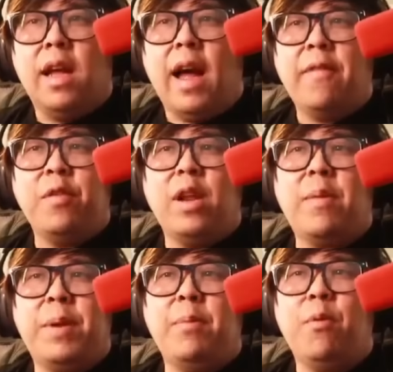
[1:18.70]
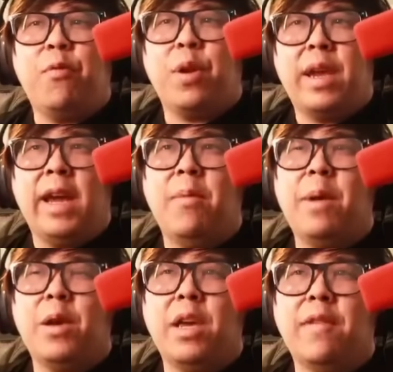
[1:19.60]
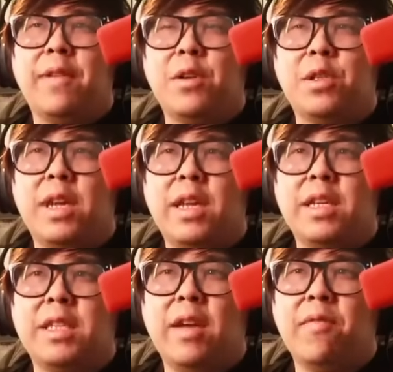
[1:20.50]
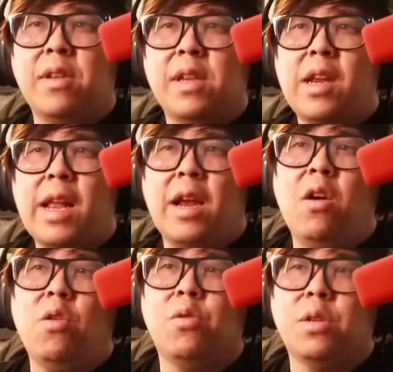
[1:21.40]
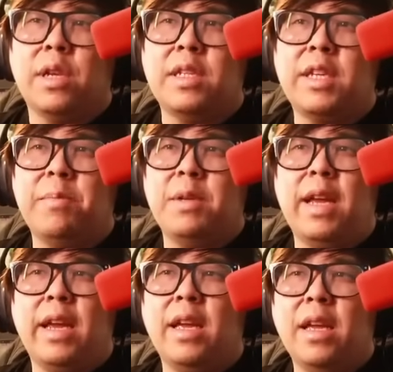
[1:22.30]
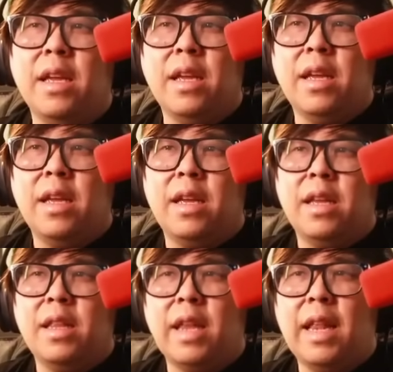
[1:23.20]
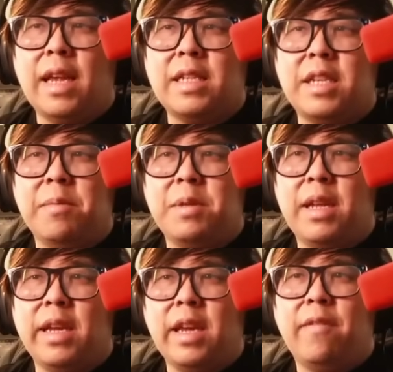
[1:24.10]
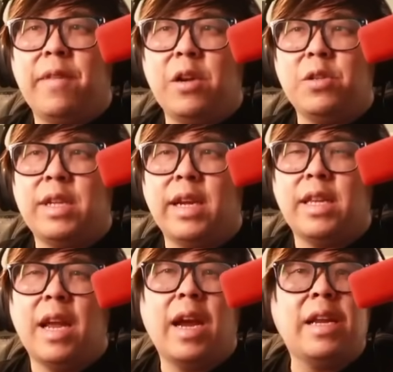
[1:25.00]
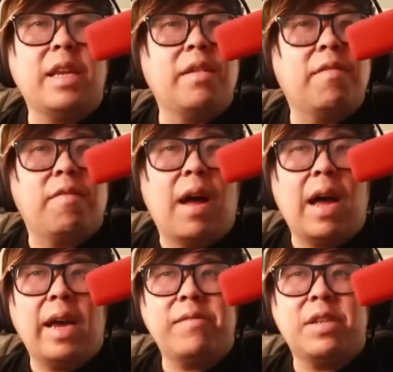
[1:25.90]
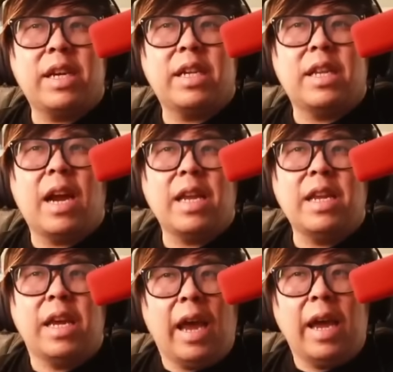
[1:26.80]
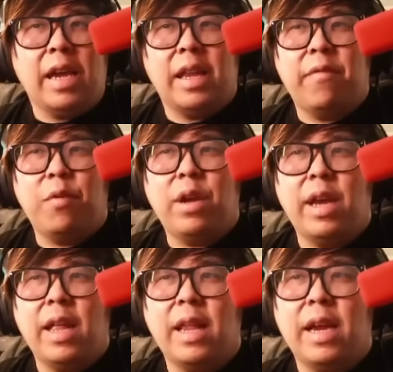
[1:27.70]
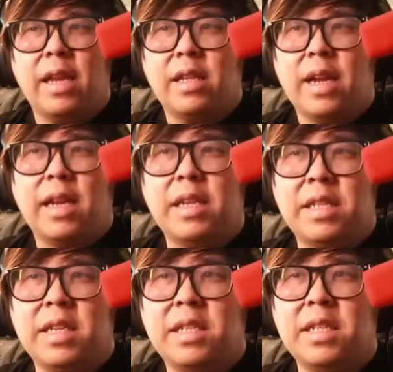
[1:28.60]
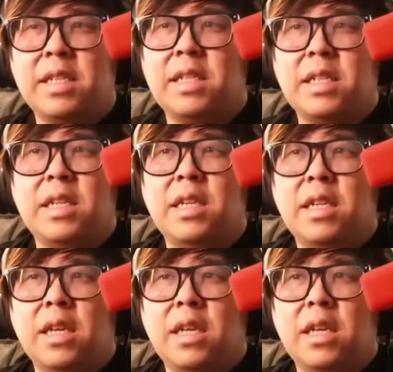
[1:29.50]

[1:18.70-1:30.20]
I feel like people forget about King of Fighters 97. They like, oh, they skip to like, they like skip to like King of Fighters like 95 to like 98. They forget like 96 existed.